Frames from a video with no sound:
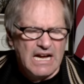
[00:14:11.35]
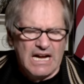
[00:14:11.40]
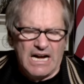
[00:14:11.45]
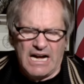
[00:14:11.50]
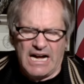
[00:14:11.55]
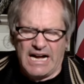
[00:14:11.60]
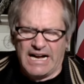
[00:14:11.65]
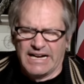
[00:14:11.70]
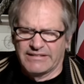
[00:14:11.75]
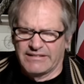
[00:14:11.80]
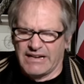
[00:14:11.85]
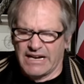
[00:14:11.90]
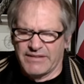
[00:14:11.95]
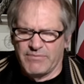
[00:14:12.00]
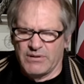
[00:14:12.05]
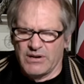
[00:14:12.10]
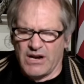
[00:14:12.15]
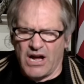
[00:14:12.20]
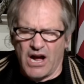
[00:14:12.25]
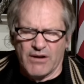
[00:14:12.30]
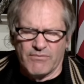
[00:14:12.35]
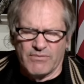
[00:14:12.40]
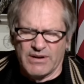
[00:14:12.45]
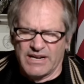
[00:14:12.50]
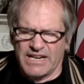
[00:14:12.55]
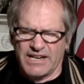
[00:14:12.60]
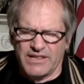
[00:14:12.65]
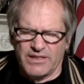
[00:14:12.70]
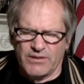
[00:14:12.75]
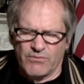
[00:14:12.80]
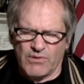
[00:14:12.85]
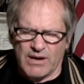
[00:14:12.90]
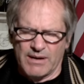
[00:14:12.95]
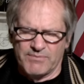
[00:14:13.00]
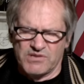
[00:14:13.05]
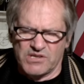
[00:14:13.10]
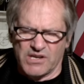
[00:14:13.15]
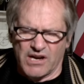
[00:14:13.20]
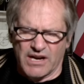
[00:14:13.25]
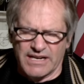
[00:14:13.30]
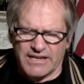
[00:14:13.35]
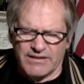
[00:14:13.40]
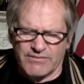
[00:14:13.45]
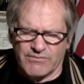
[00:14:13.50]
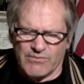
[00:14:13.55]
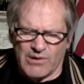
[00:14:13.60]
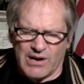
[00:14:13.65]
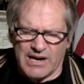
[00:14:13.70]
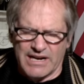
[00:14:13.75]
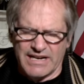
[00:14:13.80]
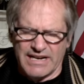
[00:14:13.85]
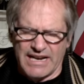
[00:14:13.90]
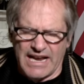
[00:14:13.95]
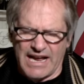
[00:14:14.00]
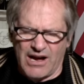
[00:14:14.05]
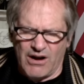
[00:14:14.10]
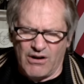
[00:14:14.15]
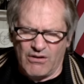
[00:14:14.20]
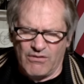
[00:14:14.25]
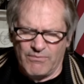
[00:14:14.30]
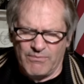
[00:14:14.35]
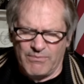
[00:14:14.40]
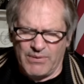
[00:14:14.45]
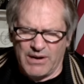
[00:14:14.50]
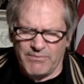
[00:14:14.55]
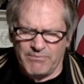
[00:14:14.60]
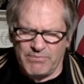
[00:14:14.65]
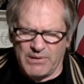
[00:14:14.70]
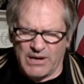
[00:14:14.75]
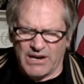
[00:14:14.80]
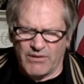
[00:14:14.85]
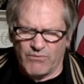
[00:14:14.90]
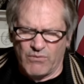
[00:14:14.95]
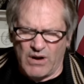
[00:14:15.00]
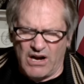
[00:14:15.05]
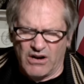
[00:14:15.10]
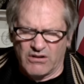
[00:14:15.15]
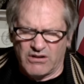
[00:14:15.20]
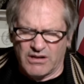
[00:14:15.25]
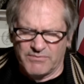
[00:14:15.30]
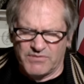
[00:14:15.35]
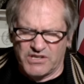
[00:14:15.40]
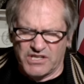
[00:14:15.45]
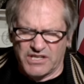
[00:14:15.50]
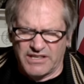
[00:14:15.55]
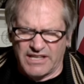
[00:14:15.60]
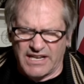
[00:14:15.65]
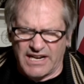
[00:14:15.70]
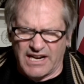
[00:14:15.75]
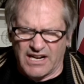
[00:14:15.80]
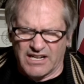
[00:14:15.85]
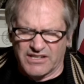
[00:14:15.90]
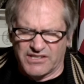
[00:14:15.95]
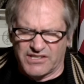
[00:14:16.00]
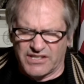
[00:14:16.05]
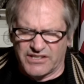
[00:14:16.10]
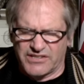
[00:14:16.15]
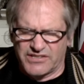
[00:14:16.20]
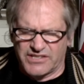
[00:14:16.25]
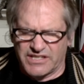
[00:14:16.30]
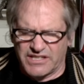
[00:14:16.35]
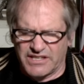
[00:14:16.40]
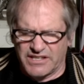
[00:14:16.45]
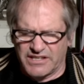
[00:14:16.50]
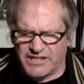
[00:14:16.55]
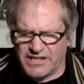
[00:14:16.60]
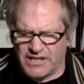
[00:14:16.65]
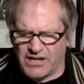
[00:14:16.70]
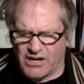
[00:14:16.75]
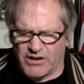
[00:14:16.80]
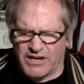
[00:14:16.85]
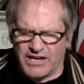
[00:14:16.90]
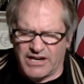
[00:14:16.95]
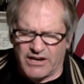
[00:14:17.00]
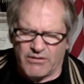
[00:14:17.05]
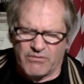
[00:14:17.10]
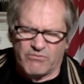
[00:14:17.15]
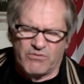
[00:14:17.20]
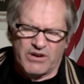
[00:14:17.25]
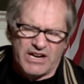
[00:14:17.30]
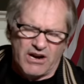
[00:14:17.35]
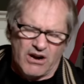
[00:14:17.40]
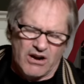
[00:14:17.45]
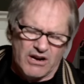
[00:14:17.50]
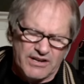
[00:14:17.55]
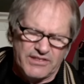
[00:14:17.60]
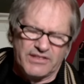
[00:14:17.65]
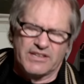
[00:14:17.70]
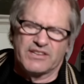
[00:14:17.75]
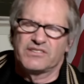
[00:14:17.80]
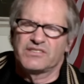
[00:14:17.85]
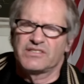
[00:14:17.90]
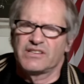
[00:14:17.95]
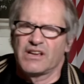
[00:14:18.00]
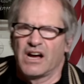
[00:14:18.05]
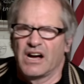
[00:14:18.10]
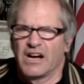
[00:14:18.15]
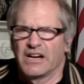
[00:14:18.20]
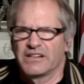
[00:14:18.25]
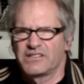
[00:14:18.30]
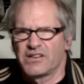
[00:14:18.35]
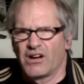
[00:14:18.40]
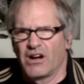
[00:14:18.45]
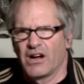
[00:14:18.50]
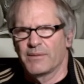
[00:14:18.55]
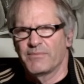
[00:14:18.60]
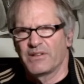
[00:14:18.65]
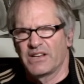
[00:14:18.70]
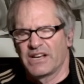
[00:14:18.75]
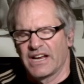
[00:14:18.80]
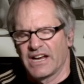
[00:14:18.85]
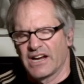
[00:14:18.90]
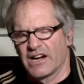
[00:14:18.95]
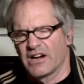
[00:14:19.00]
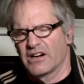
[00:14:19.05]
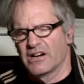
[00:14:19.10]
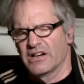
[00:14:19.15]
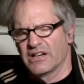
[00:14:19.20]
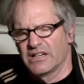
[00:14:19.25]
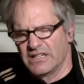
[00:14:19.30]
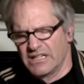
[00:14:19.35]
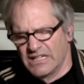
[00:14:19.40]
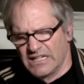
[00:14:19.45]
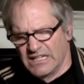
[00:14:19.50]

I'm not reading the website right now, but it welcomes you there. It says, here we are in this time and era